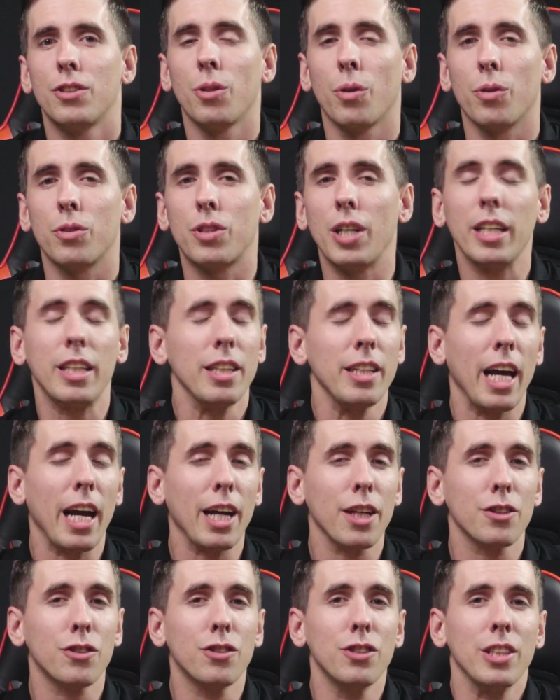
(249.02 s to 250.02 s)
So they can
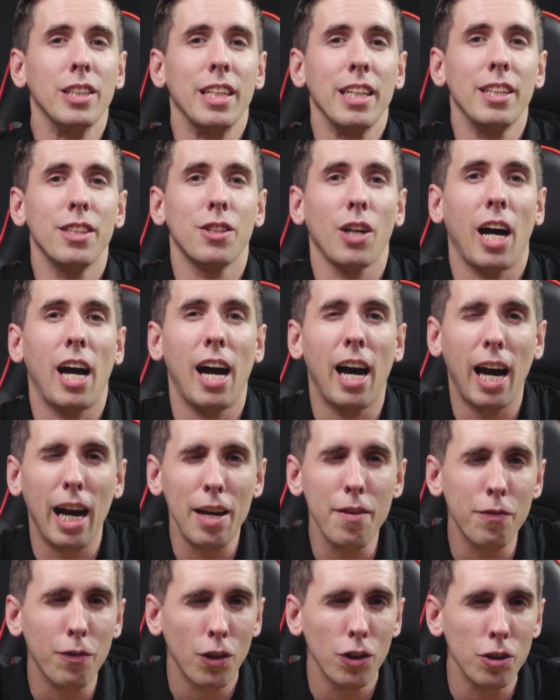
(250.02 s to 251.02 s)
actually get into
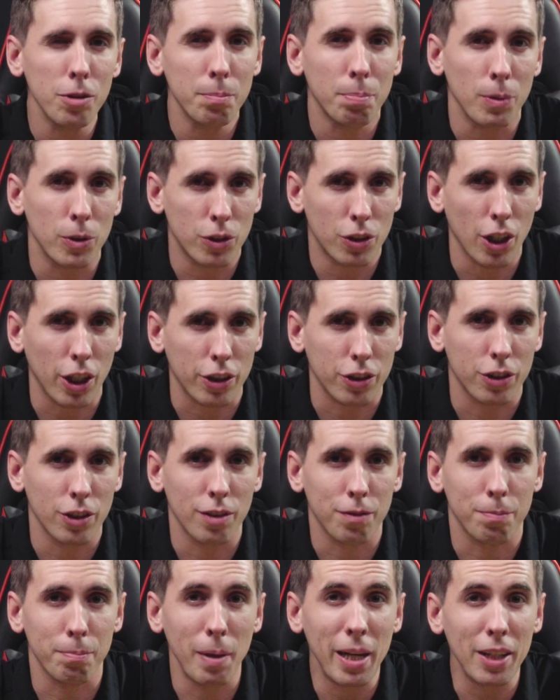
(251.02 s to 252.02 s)
high-volume
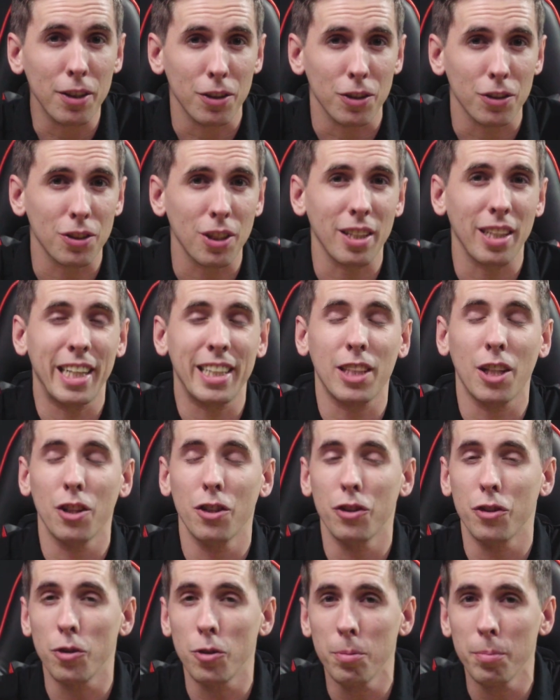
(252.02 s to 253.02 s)
production of metals like
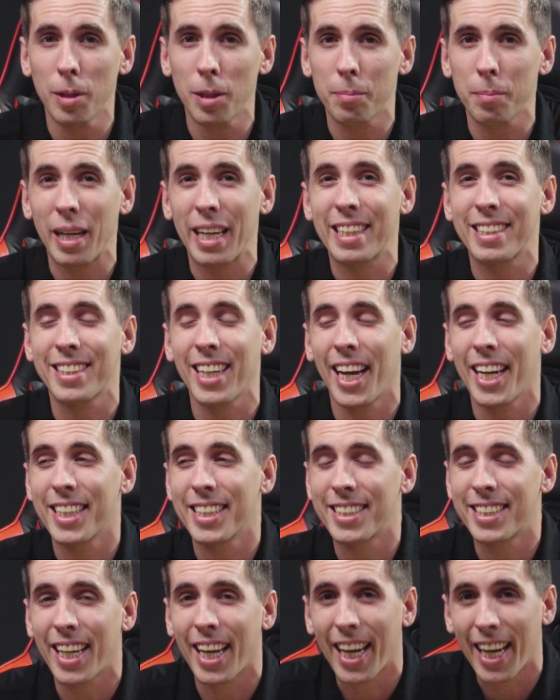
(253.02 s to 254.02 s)
aluminum and
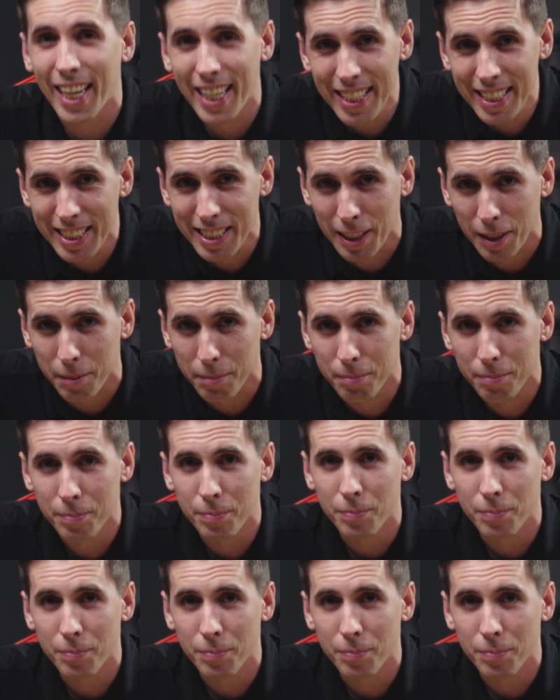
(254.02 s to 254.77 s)
titanium.